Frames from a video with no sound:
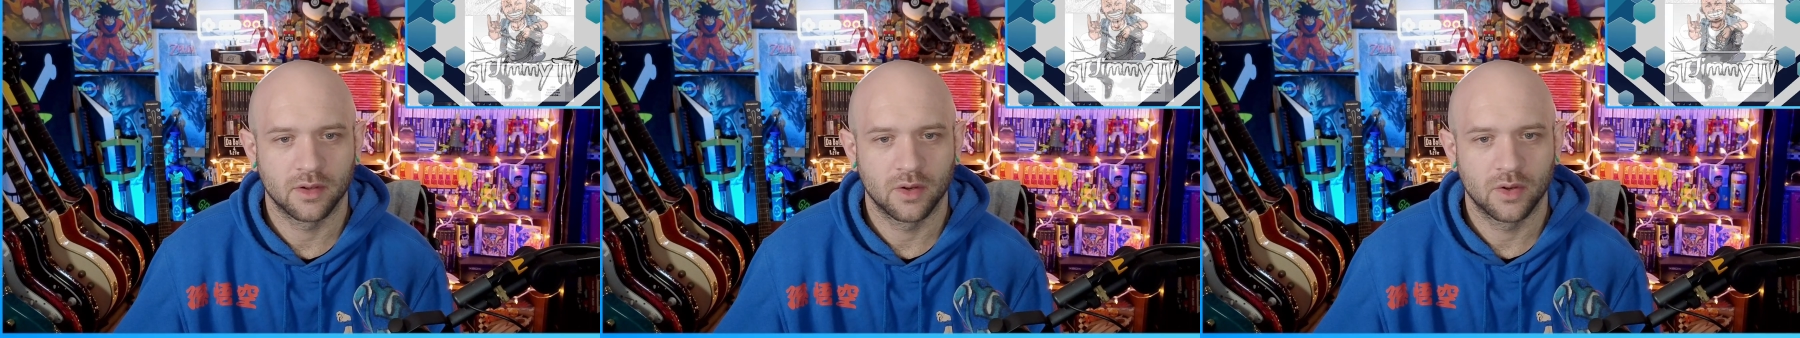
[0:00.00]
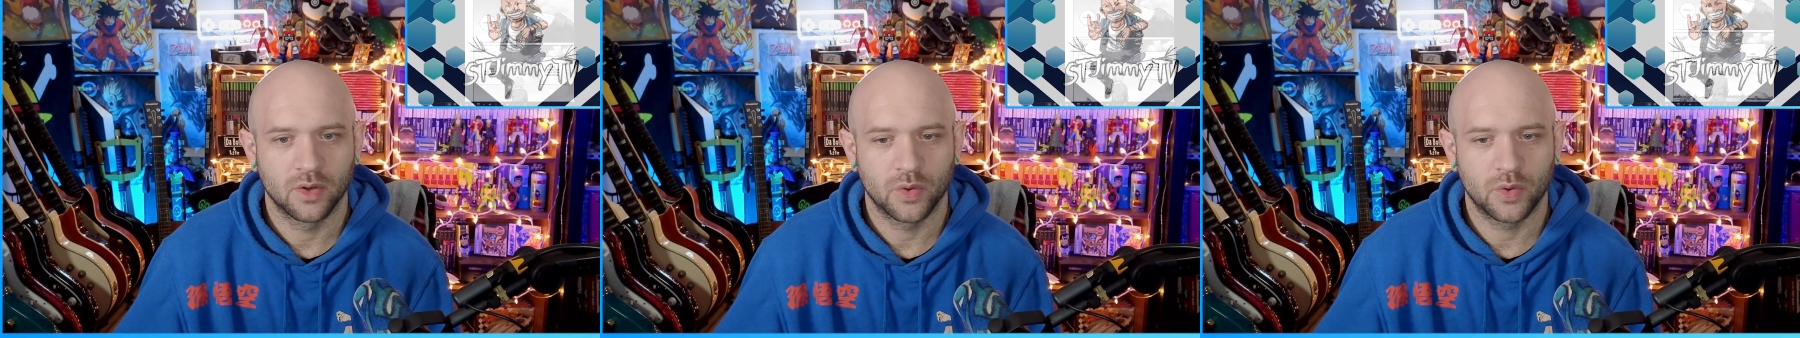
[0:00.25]

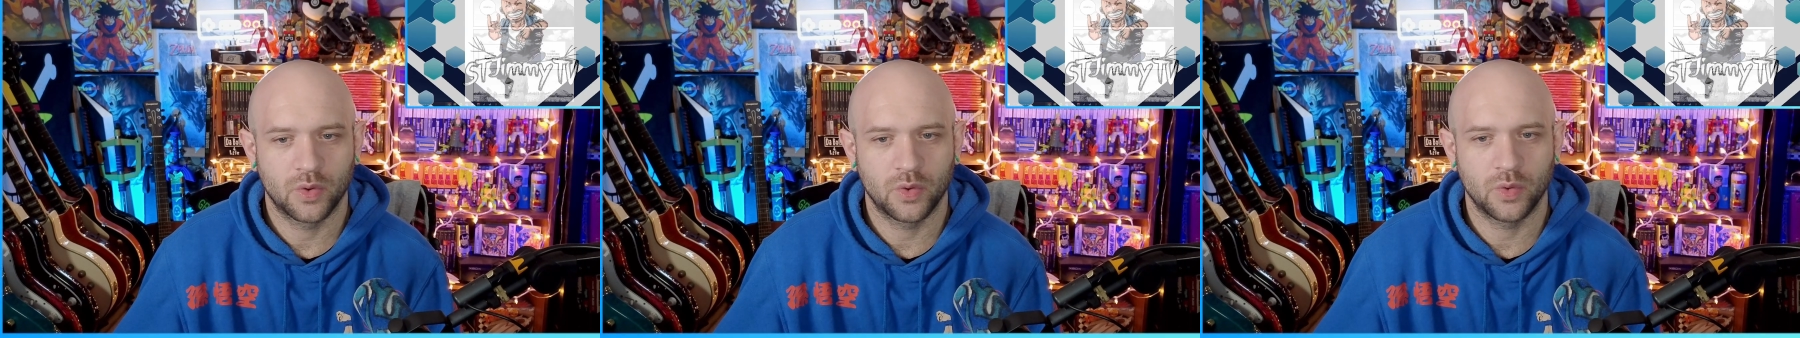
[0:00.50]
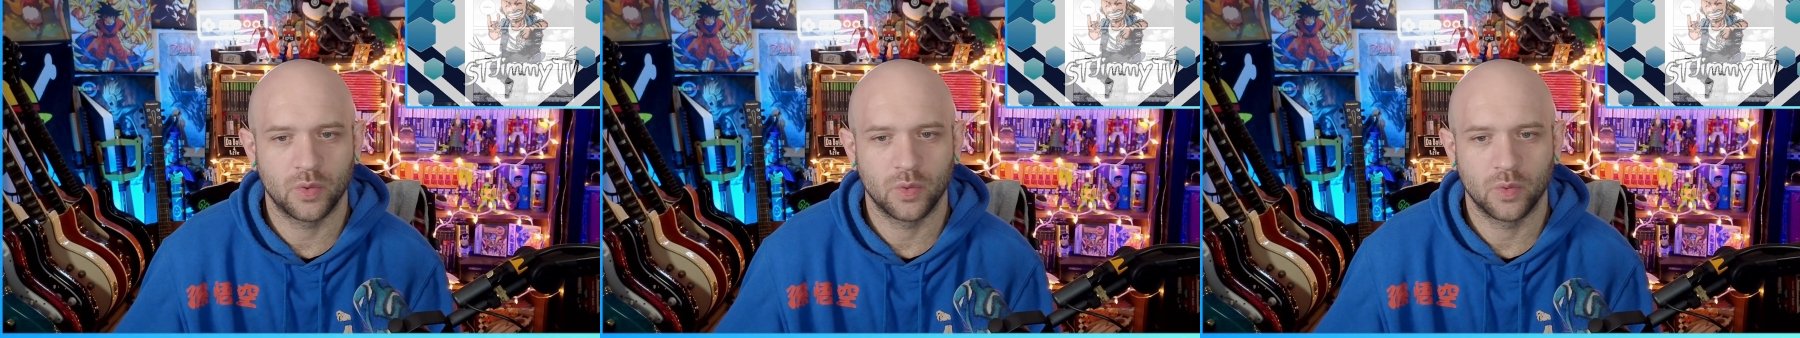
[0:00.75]

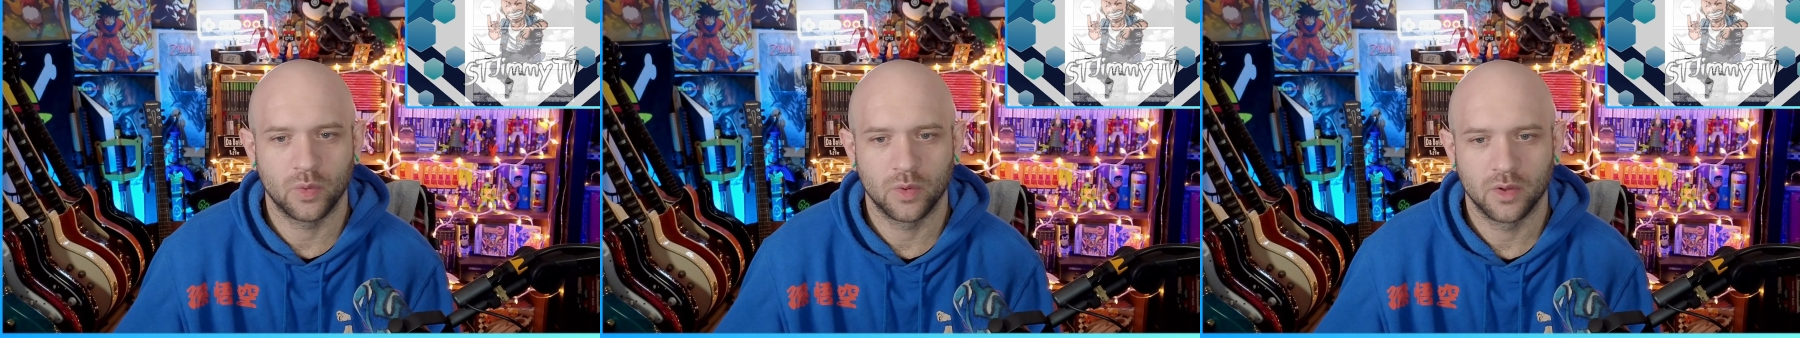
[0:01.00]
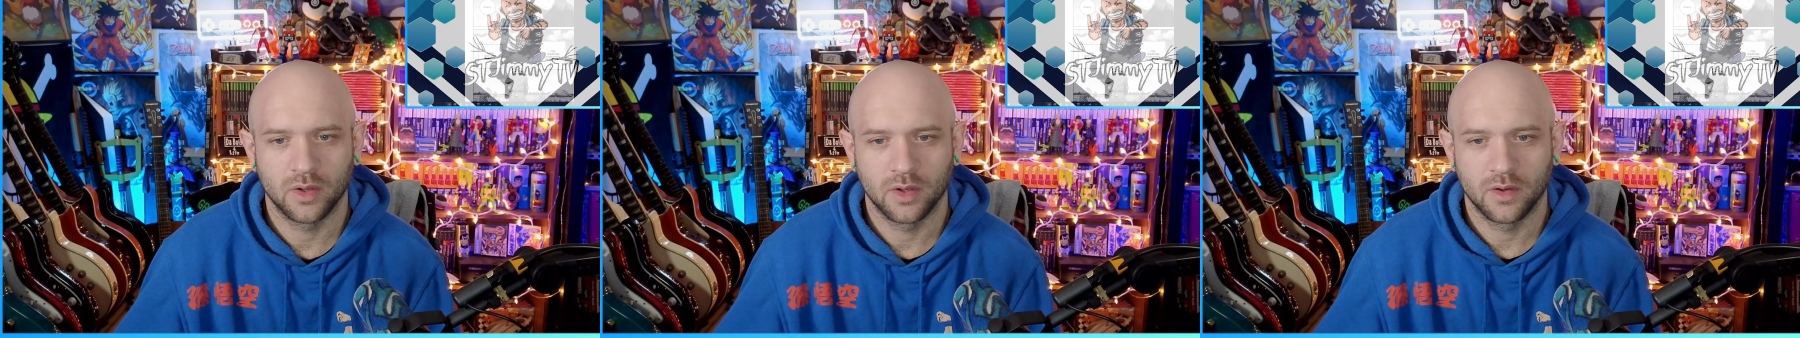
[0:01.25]
Phew!
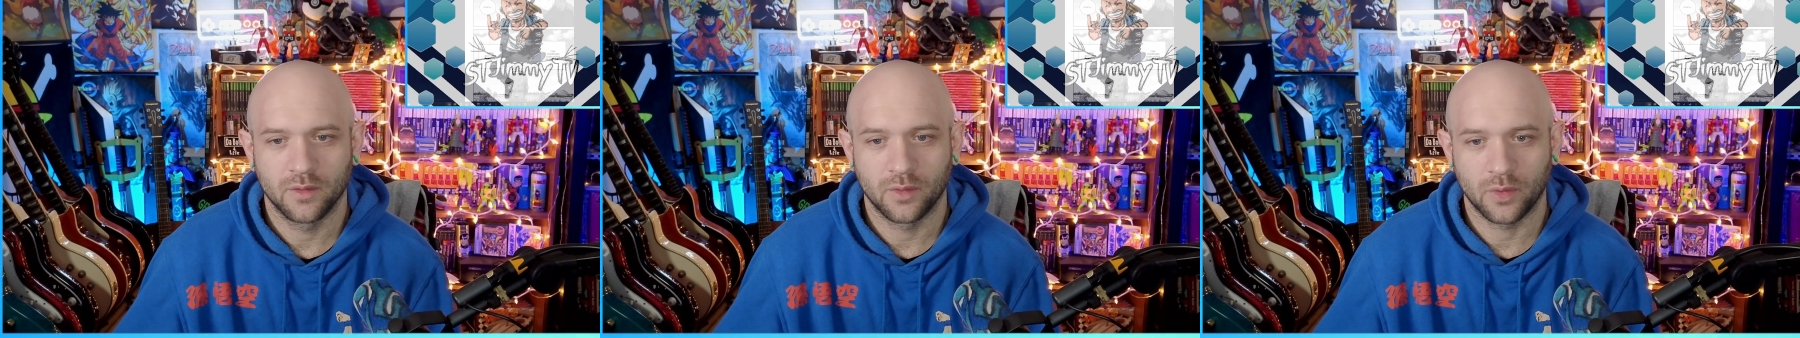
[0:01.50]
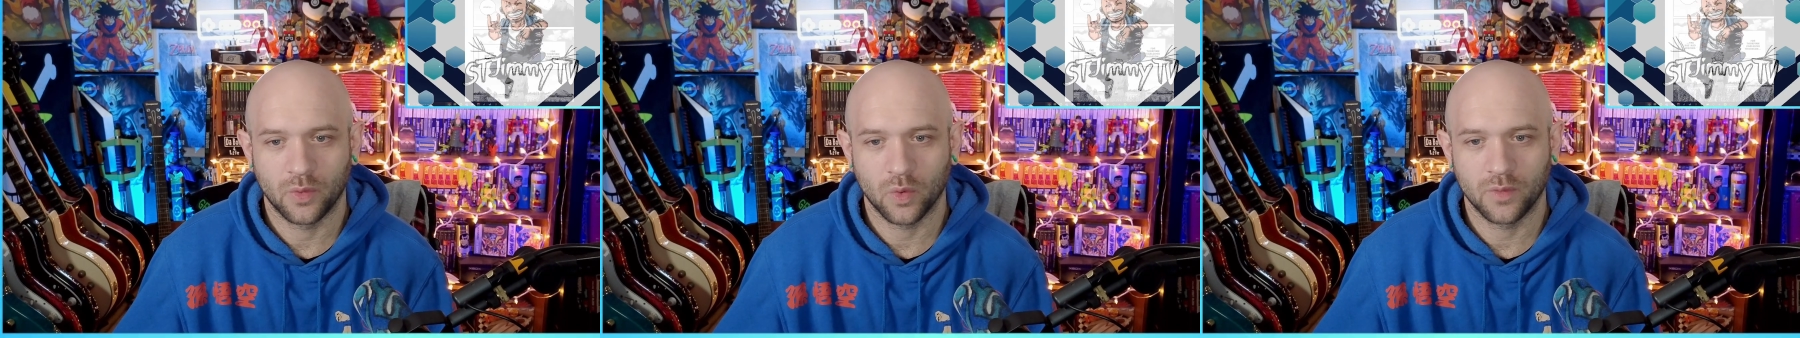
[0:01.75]
For
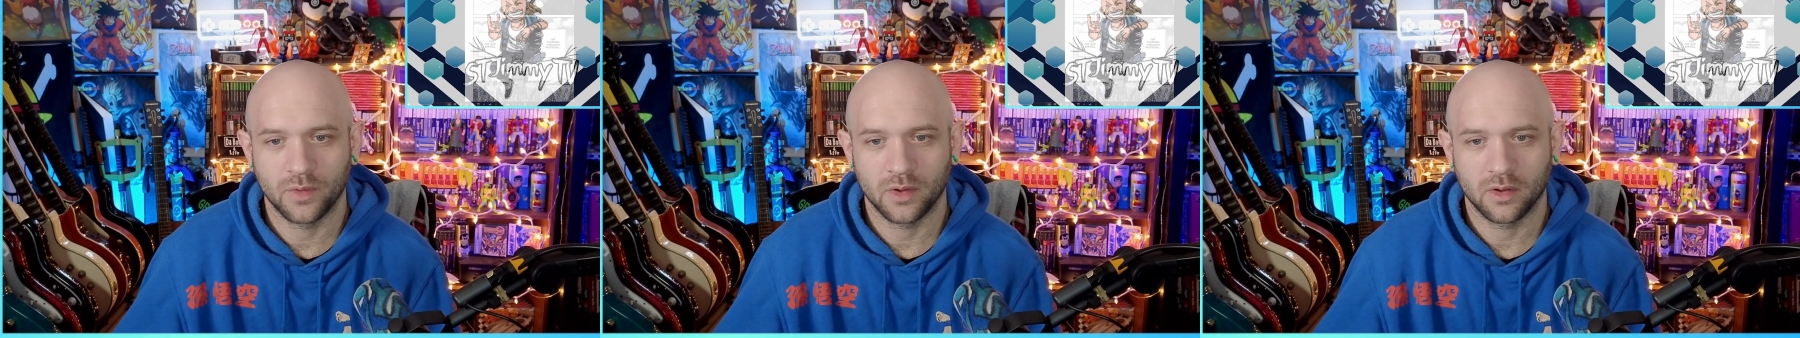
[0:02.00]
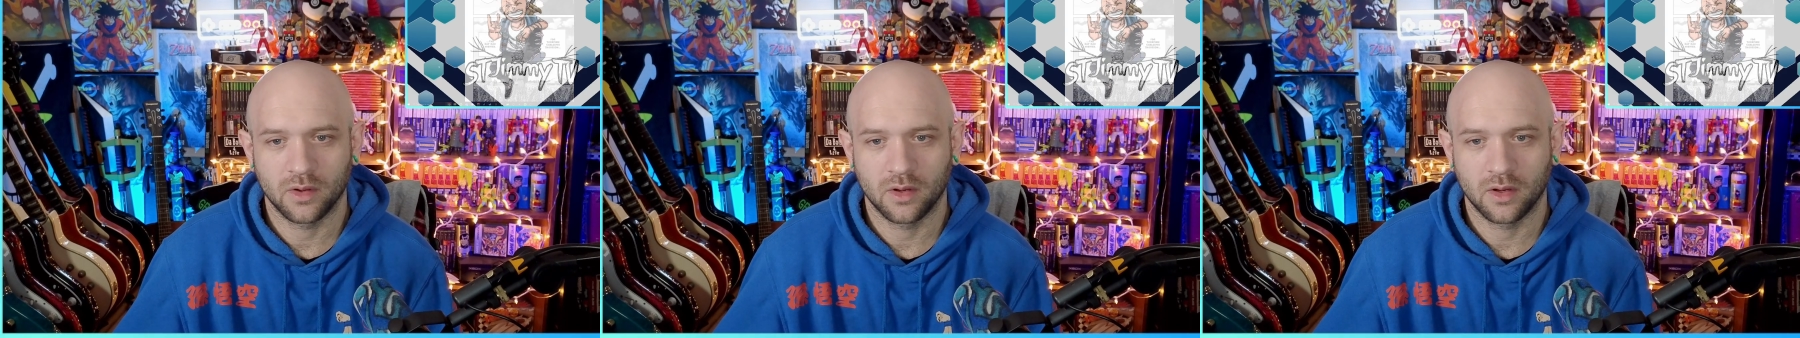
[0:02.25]

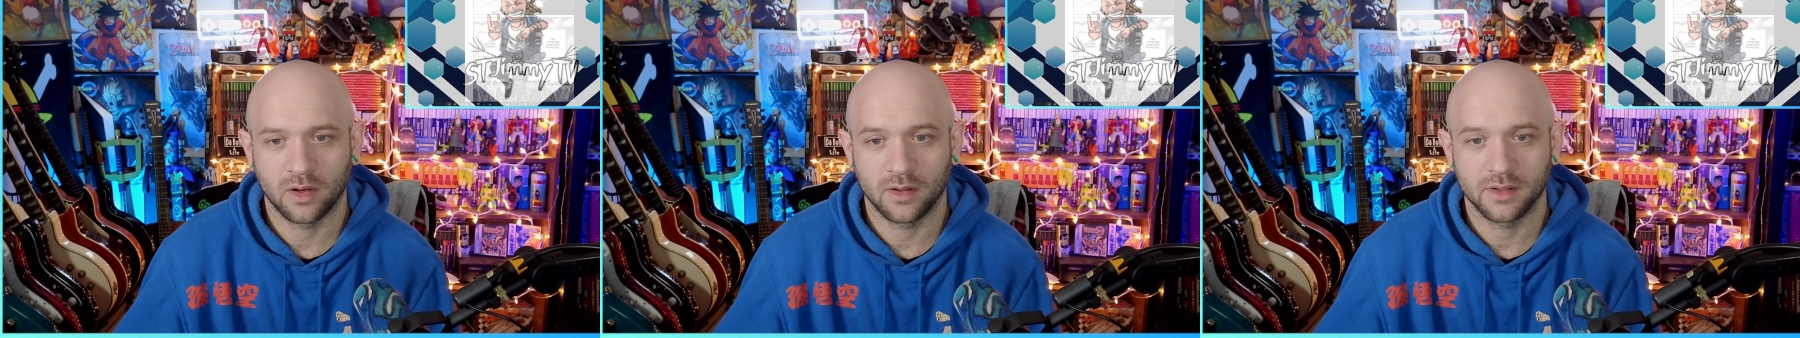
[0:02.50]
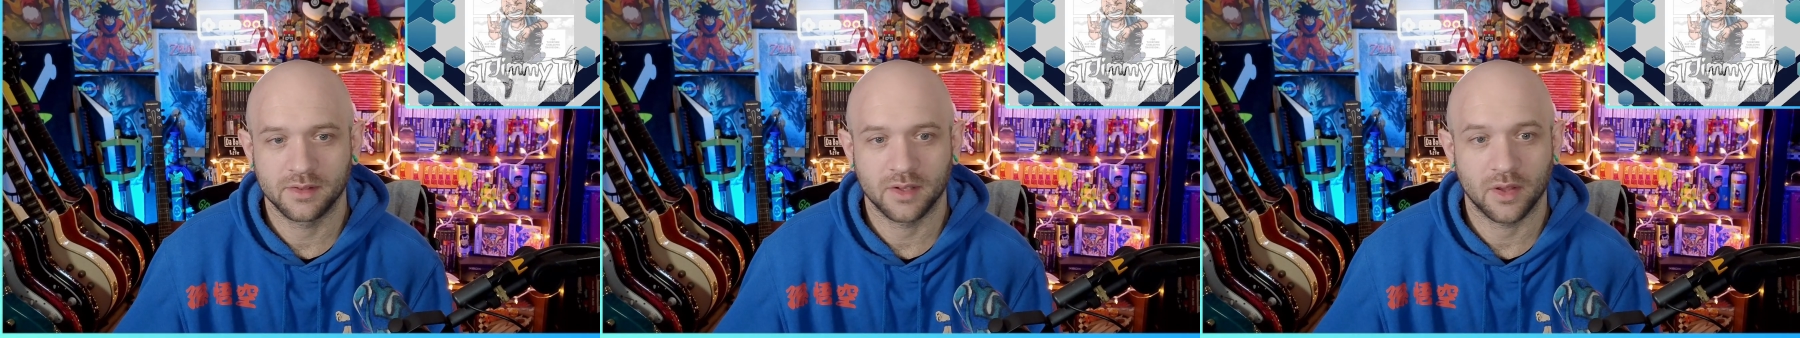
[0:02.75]
Thorfinn
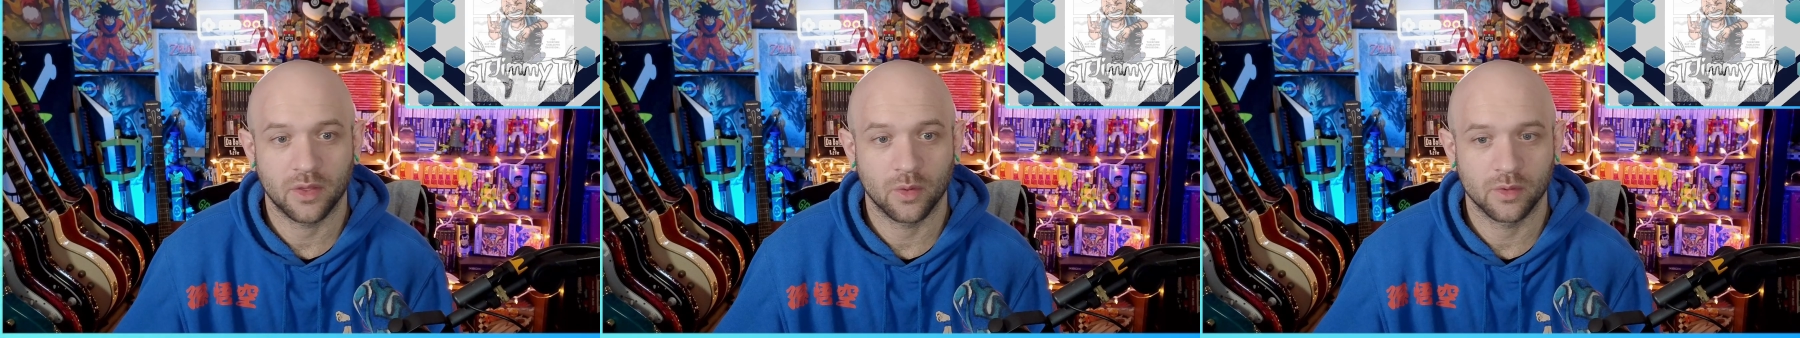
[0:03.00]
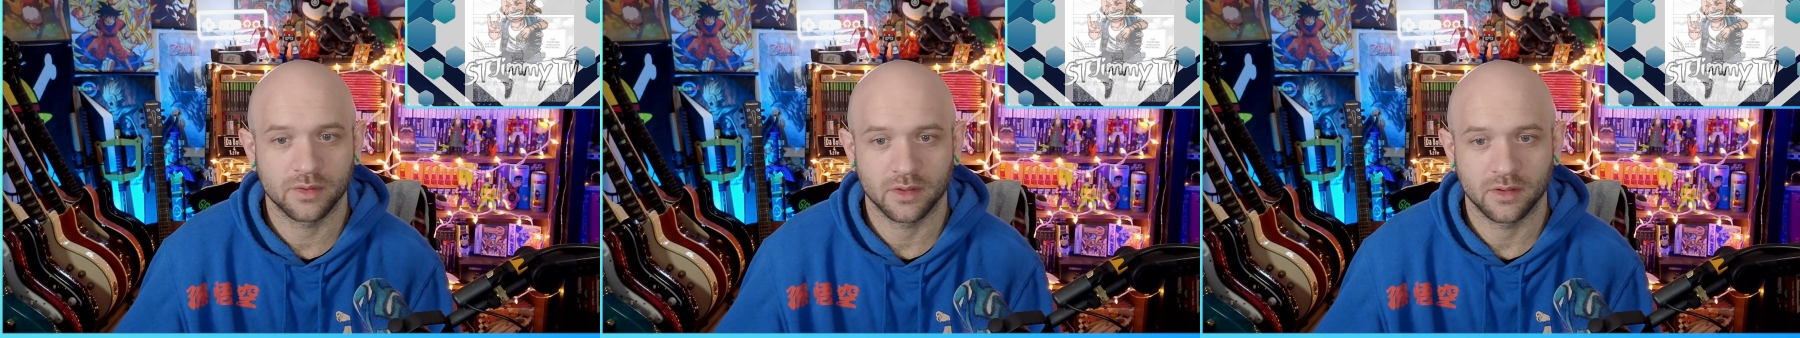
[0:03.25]
Karlsey
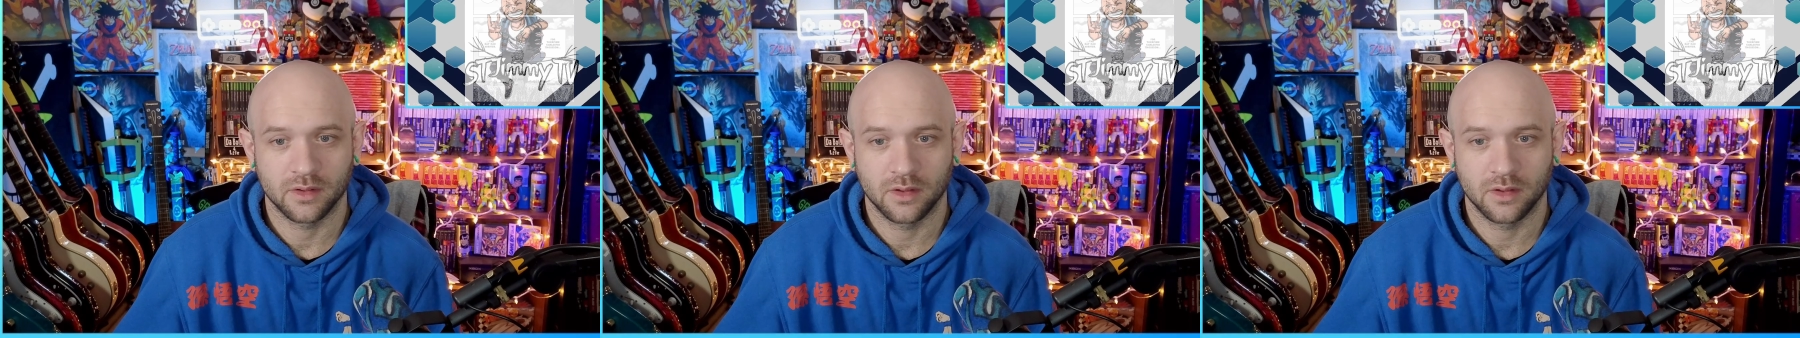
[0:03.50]
Thorson,